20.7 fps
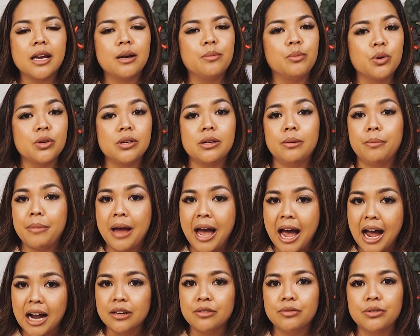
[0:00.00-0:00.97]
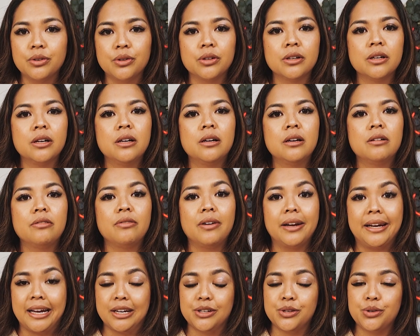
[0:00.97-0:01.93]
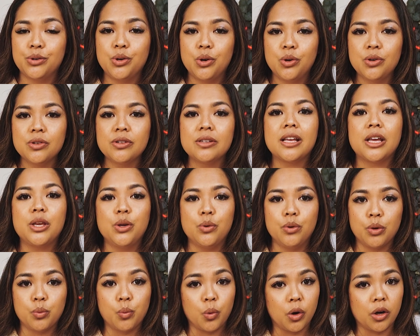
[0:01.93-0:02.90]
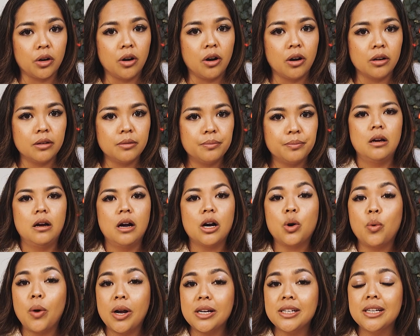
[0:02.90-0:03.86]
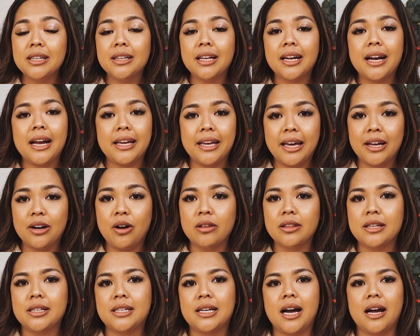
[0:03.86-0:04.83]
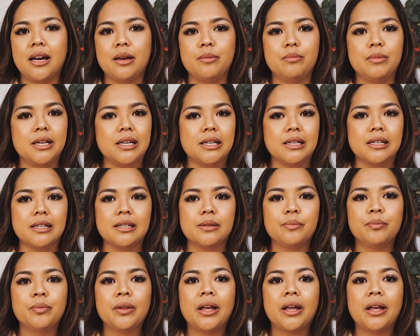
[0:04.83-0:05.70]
and most impactful financial goals that you can work on. A question that I get all the time is,